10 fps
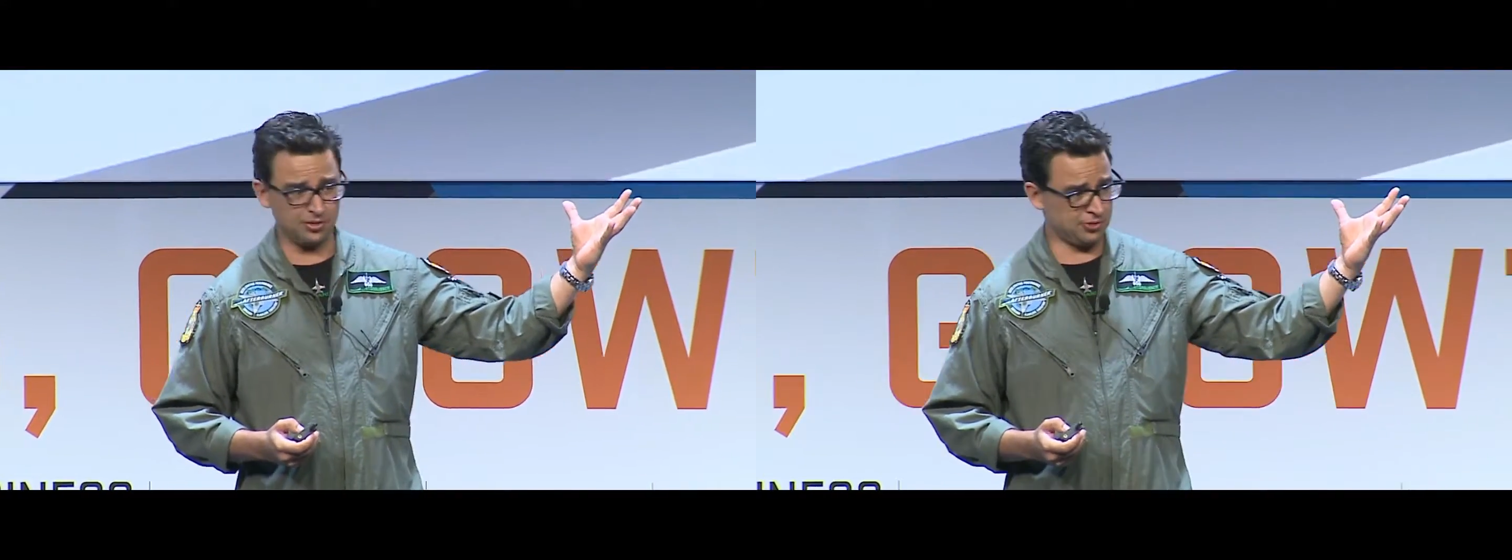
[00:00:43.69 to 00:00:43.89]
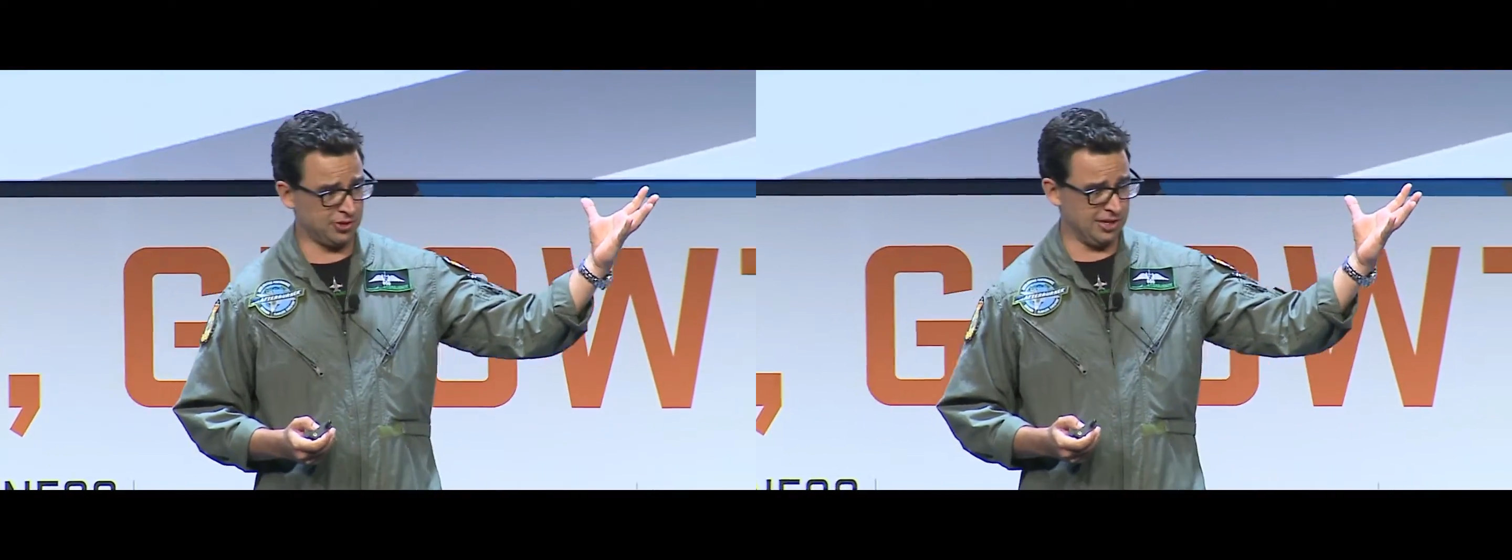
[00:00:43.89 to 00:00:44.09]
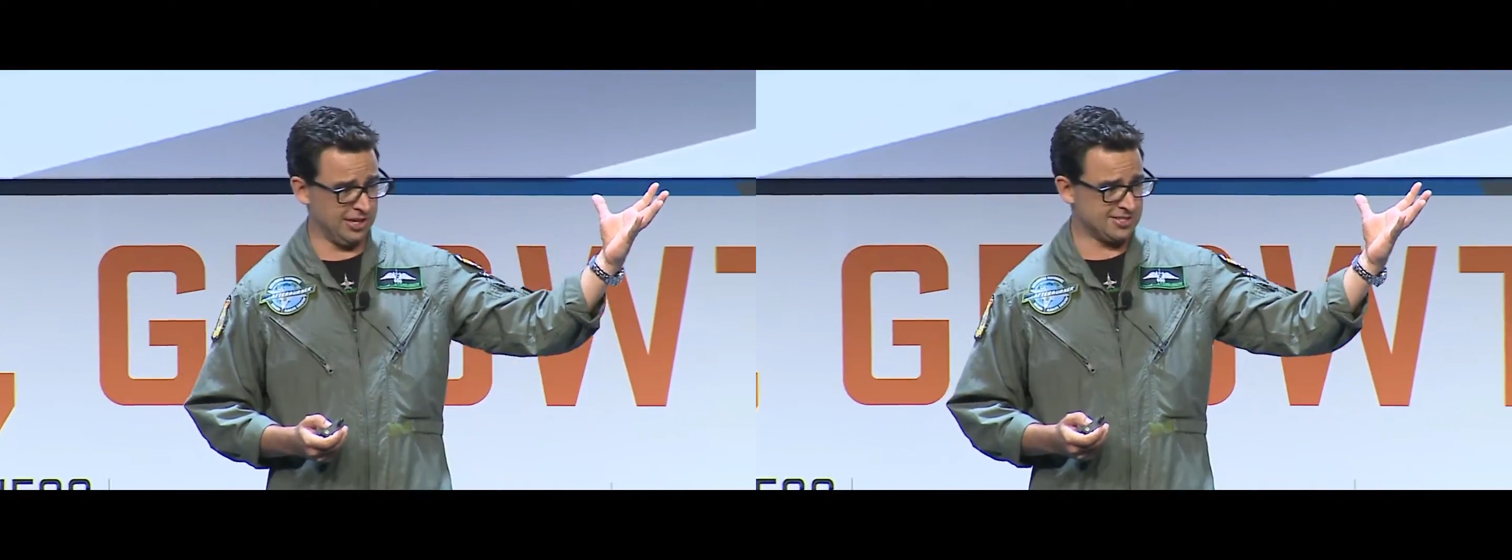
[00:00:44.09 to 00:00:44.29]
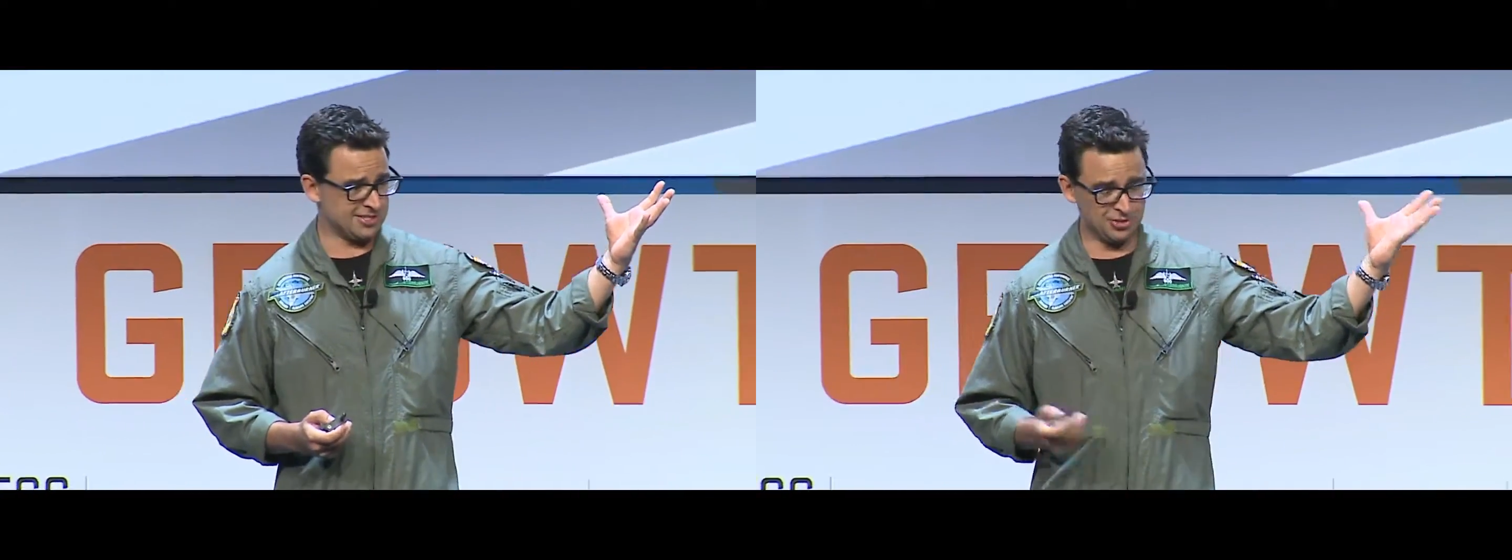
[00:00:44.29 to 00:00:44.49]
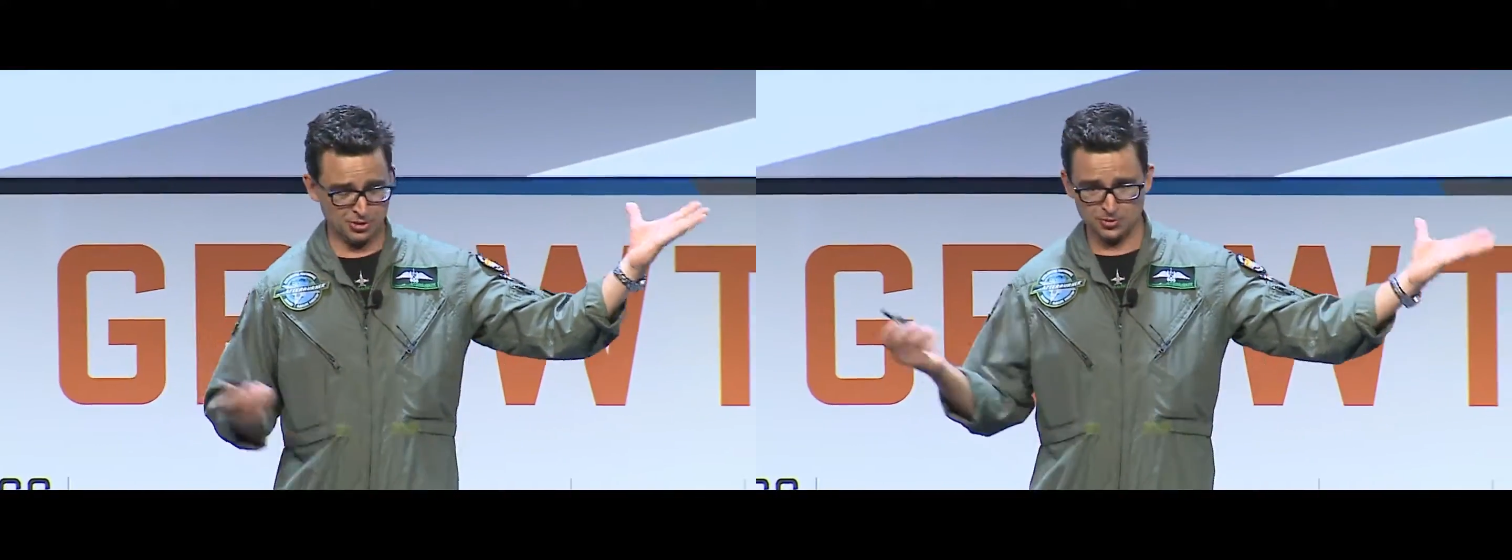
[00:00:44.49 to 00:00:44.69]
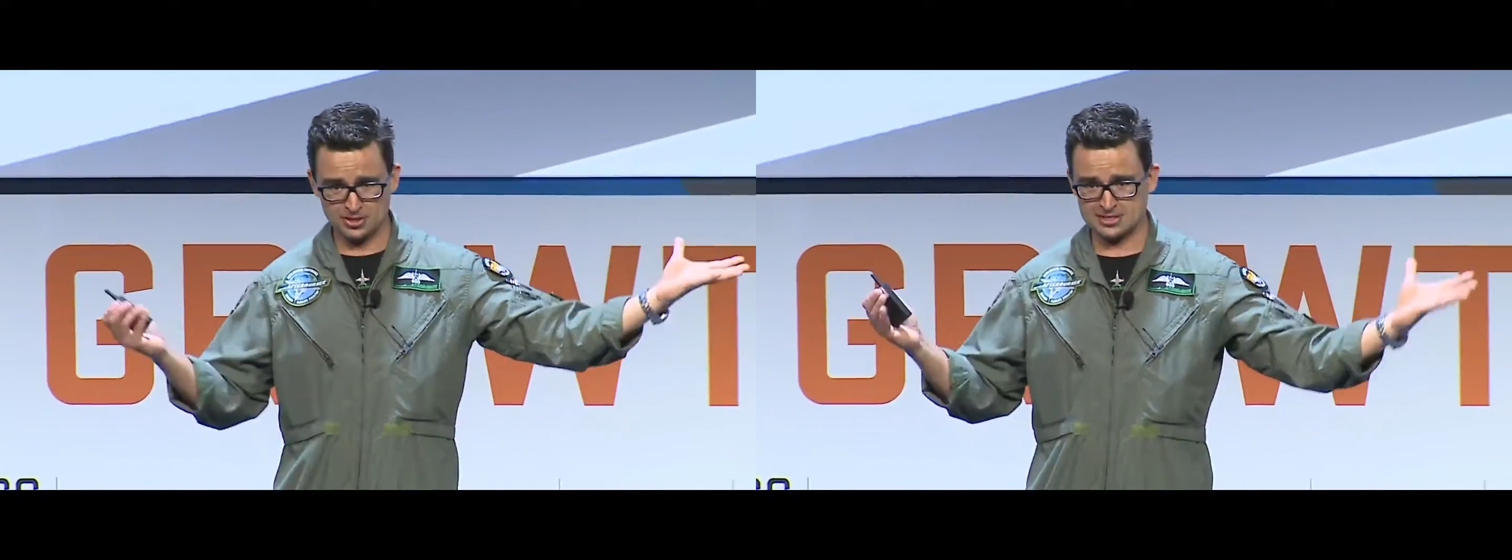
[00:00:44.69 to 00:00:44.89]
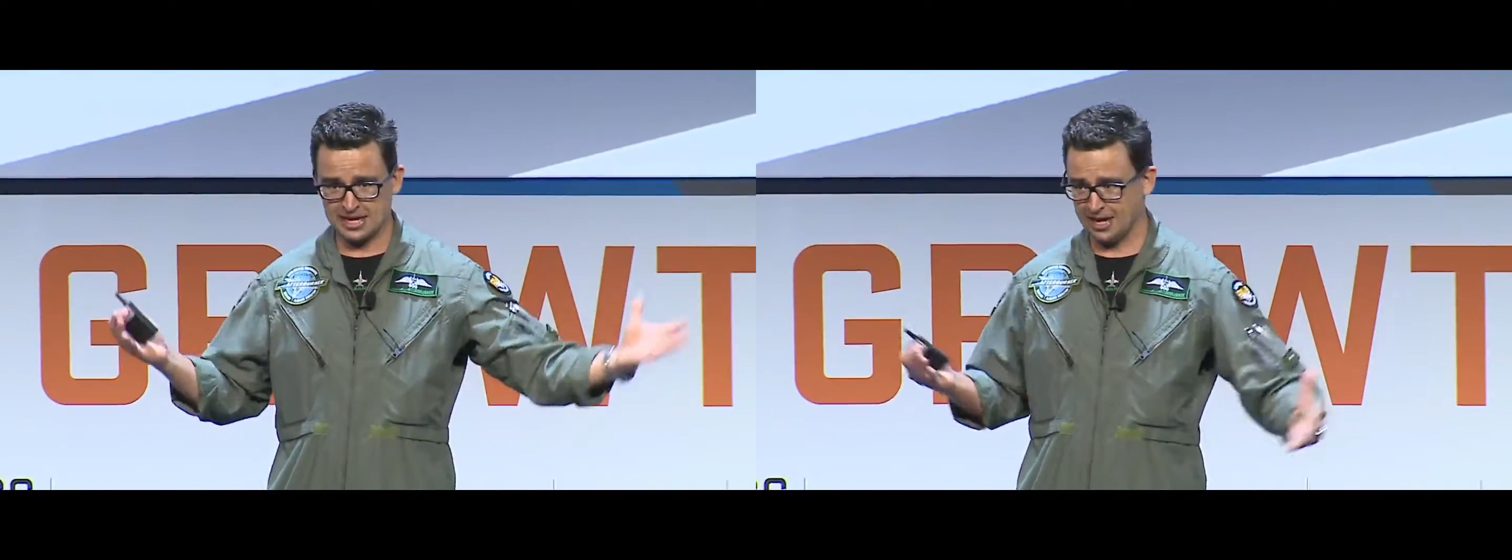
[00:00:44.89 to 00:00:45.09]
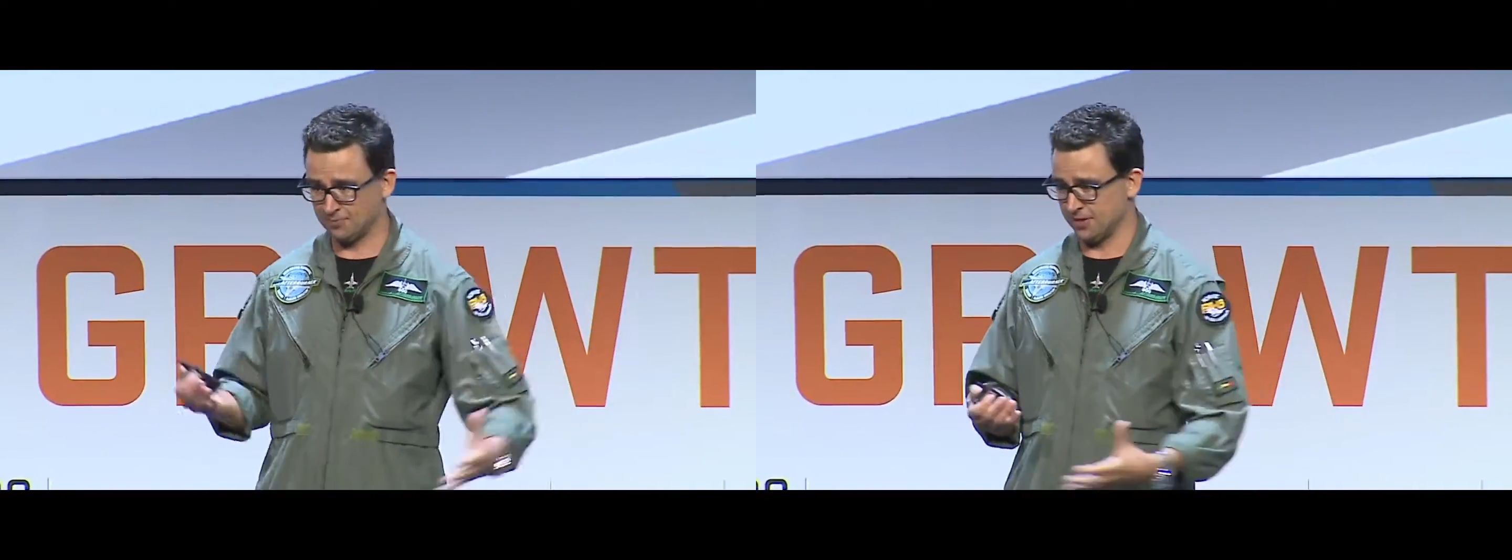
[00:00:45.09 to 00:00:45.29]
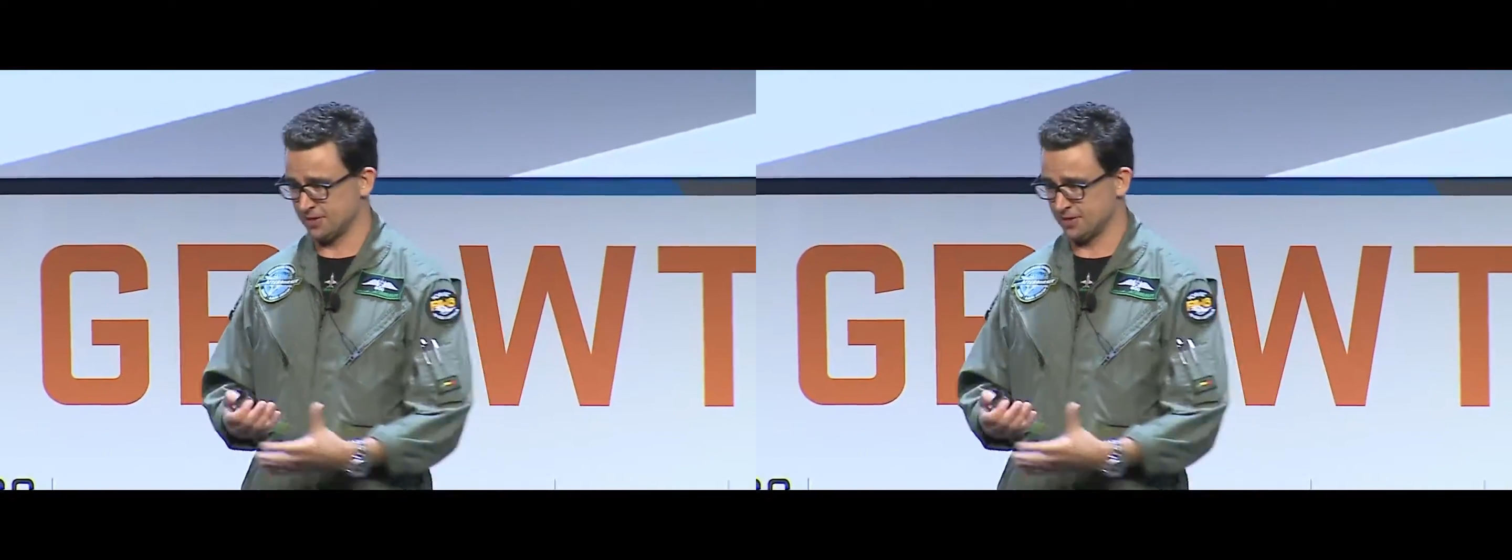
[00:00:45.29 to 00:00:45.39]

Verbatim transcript: three years. I thought this startup